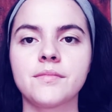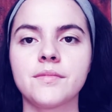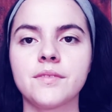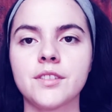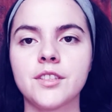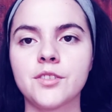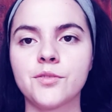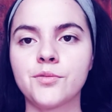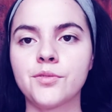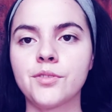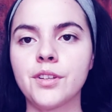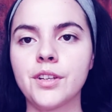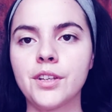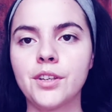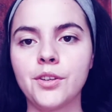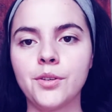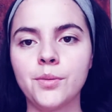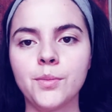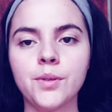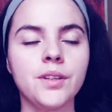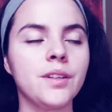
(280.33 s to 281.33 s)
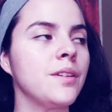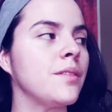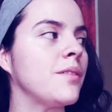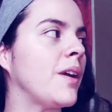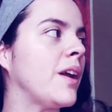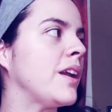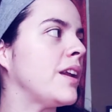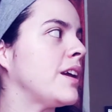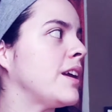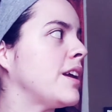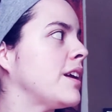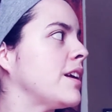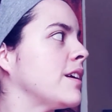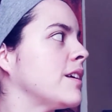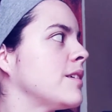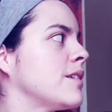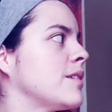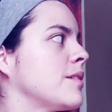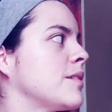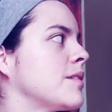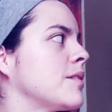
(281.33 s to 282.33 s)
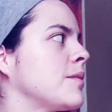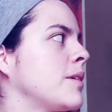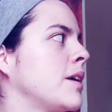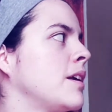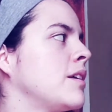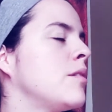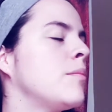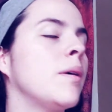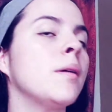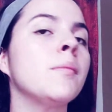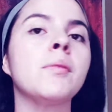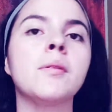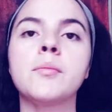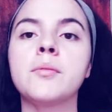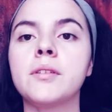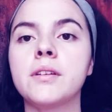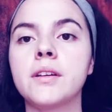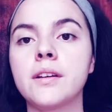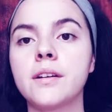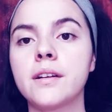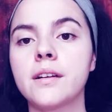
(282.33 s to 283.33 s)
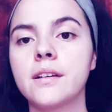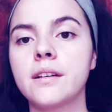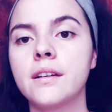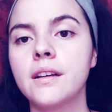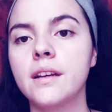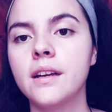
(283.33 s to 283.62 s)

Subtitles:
It's really humid and rainy here. The rain, you might be able to hear it.